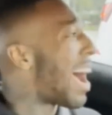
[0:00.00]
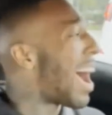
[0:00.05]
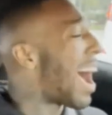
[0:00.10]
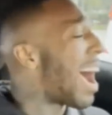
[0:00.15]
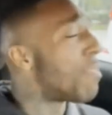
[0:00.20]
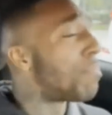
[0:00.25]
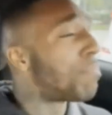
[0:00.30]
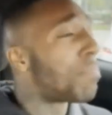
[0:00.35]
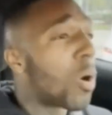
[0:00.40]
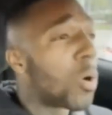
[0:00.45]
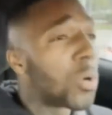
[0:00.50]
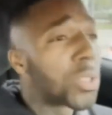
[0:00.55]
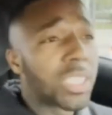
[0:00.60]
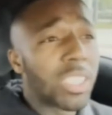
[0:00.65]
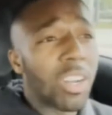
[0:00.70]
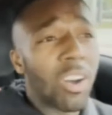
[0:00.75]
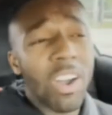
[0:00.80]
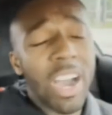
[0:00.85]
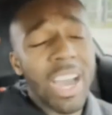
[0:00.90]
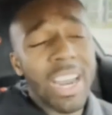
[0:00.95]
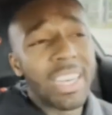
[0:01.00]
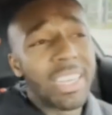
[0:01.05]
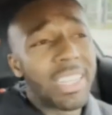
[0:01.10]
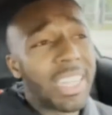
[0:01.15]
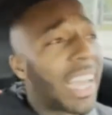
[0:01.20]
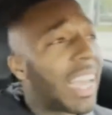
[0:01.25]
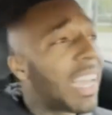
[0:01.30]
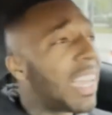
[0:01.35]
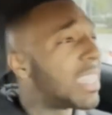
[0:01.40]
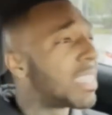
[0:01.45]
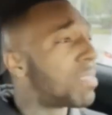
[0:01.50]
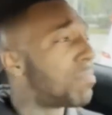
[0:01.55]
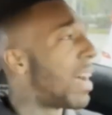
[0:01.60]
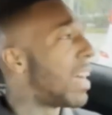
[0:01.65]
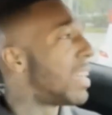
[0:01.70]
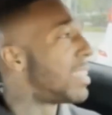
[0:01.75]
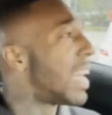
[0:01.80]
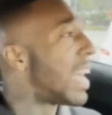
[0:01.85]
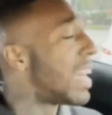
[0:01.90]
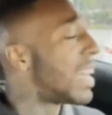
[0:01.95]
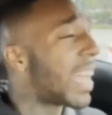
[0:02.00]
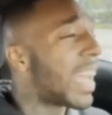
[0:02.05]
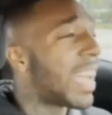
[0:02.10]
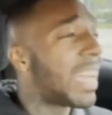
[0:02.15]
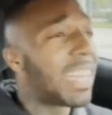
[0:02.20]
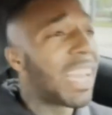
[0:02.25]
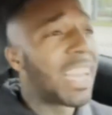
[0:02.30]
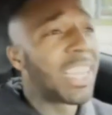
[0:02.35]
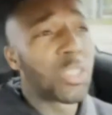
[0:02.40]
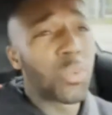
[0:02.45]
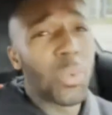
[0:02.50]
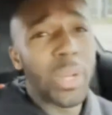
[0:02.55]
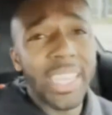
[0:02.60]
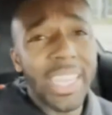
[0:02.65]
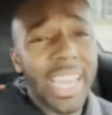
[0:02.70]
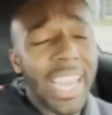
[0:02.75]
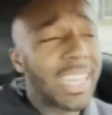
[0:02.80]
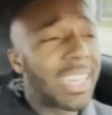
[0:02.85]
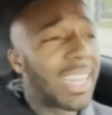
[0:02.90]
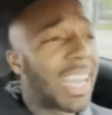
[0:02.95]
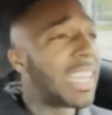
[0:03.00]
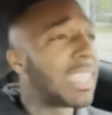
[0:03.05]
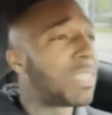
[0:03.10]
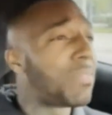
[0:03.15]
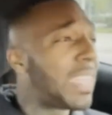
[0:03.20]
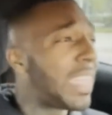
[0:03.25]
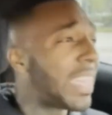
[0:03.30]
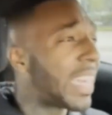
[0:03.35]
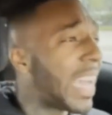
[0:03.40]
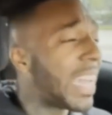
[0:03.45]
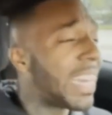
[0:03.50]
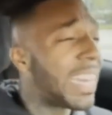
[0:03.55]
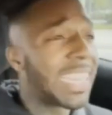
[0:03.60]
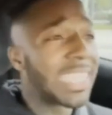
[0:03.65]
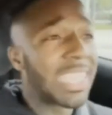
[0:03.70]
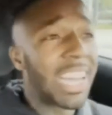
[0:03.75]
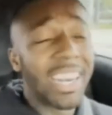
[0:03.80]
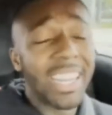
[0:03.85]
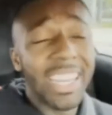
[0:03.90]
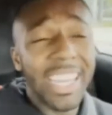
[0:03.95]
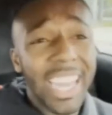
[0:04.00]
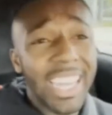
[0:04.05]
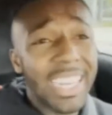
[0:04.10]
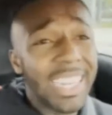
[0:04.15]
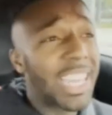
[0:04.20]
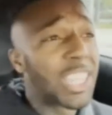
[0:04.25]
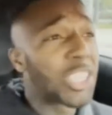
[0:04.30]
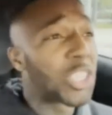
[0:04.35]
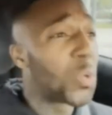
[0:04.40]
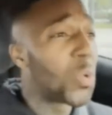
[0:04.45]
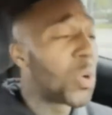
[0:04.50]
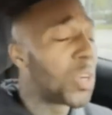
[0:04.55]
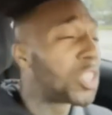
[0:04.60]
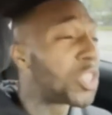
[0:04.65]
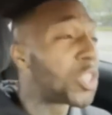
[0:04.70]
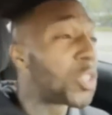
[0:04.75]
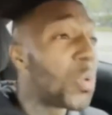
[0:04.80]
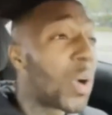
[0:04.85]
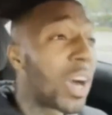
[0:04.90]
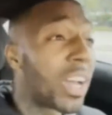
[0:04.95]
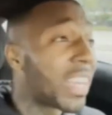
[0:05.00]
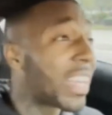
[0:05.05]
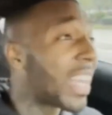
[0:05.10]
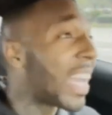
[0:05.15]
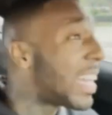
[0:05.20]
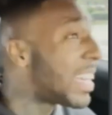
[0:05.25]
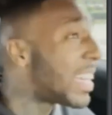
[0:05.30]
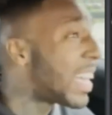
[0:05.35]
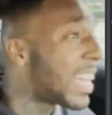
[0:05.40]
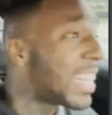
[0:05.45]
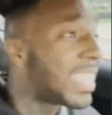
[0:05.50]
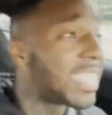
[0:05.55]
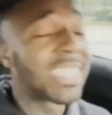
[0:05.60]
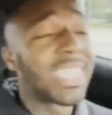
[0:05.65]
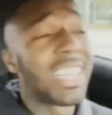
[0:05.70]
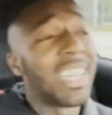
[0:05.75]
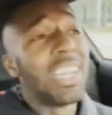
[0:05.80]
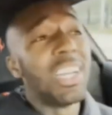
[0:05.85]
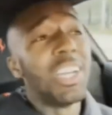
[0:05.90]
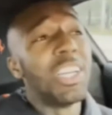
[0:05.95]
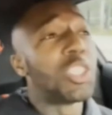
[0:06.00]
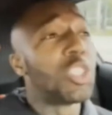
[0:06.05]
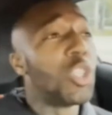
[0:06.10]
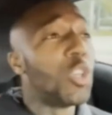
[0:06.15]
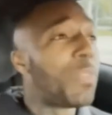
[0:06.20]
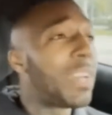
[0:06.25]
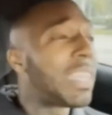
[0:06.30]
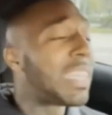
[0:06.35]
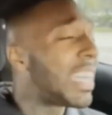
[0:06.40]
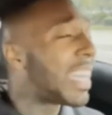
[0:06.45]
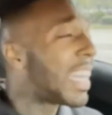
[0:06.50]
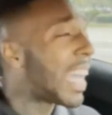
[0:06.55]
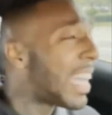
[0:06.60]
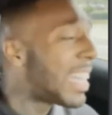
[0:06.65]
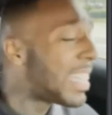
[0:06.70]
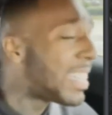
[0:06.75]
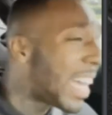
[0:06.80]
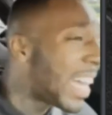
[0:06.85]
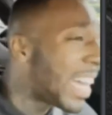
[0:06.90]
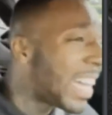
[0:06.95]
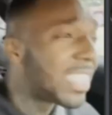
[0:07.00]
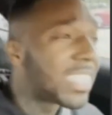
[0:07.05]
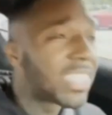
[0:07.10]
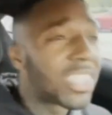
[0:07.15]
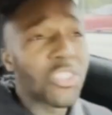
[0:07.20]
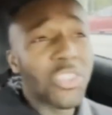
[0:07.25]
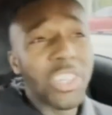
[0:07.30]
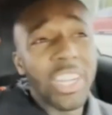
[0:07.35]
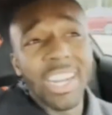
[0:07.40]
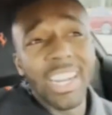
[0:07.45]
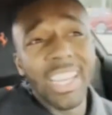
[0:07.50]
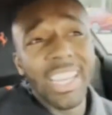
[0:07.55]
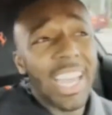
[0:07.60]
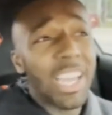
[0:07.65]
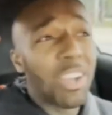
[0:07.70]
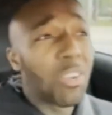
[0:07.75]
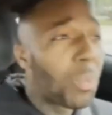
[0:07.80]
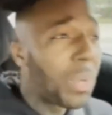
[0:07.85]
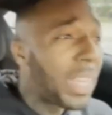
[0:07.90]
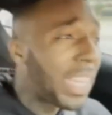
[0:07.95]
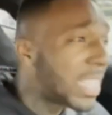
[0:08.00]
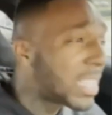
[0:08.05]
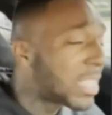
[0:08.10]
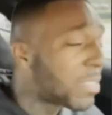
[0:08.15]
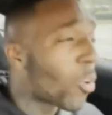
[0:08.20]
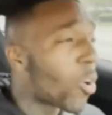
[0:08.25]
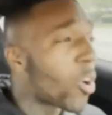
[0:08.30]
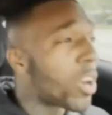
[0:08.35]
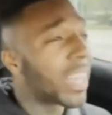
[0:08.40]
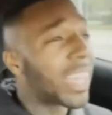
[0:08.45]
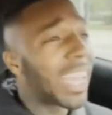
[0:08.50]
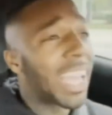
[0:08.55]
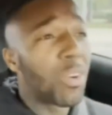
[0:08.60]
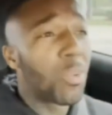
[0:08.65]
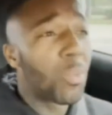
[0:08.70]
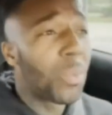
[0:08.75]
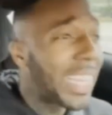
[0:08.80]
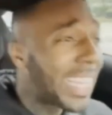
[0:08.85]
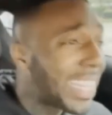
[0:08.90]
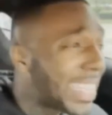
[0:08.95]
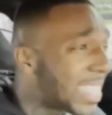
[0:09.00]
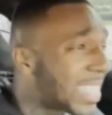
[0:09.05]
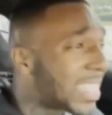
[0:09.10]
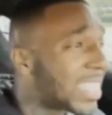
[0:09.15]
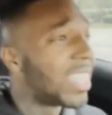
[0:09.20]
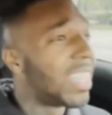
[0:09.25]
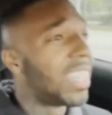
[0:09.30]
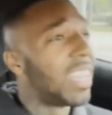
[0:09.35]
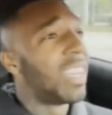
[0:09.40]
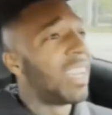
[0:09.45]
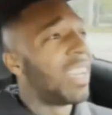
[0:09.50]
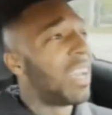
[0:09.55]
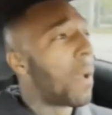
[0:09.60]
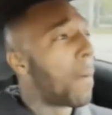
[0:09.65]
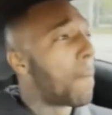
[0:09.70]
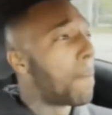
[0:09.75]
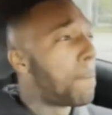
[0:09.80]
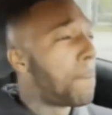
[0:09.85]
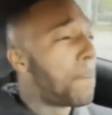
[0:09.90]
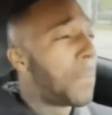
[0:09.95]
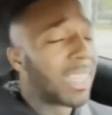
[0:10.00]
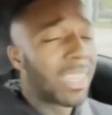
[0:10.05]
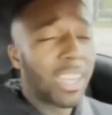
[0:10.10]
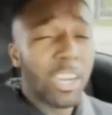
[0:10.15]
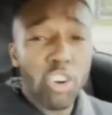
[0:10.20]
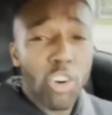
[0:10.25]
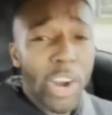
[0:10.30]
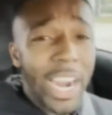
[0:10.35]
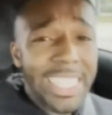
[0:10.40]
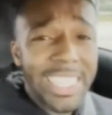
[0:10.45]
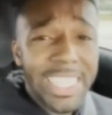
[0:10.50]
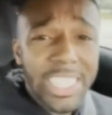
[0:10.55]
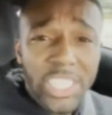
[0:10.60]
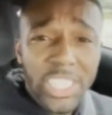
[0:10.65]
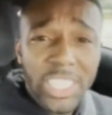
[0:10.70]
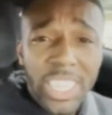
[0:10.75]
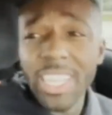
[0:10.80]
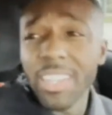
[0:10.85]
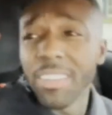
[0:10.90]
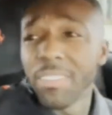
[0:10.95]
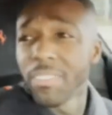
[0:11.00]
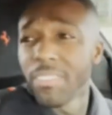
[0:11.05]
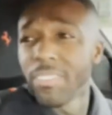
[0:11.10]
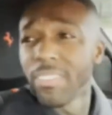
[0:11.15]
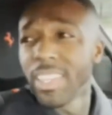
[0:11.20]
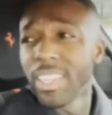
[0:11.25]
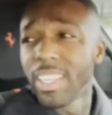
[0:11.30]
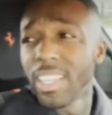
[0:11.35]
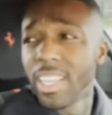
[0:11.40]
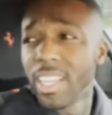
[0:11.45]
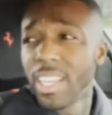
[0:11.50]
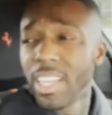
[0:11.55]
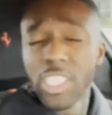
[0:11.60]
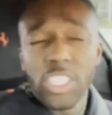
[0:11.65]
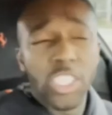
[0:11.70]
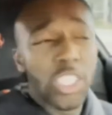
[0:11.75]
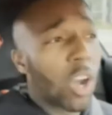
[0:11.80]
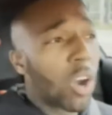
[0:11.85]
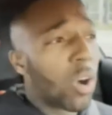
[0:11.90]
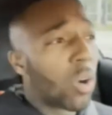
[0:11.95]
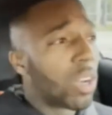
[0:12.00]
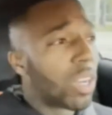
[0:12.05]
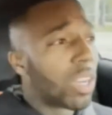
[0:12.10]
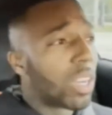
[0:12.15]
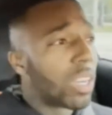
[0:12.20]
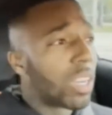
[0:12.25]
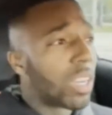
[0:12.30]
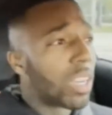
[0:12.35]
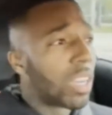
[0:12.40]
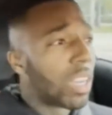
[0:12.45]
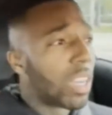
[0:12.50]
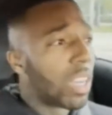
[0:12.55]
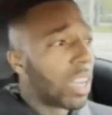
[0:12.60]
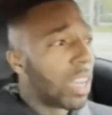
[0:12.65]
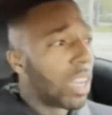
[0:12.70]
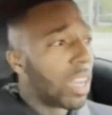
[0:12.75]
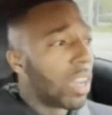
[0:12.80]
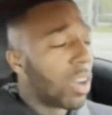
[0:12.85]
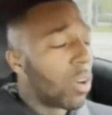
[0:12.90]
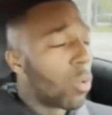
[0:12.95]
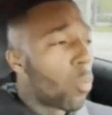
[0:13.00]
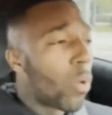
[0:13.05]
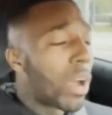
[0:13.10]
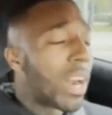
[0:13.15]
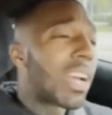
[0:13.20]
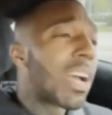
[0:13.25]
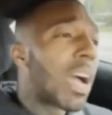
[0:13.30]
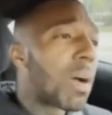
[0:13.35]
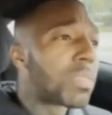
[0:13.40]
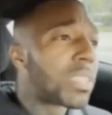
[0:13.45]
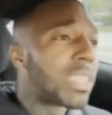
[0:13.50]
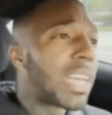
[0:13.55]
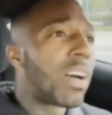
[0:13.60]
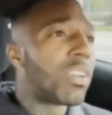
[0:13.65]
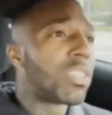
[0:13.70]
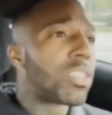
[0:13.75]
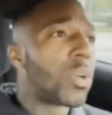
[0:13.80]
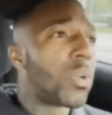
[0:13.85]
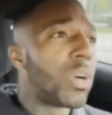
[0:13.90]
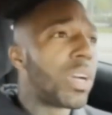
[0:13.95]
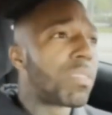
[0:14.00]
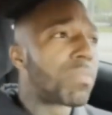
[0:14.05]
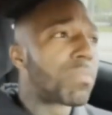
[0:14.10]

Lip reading: posted all kind of days, my 10K days, 20K days, 50K days, 100K days, 200K days, 250K days, 300K weeks, 400K weeks, crazy shit. So when it comes down to it,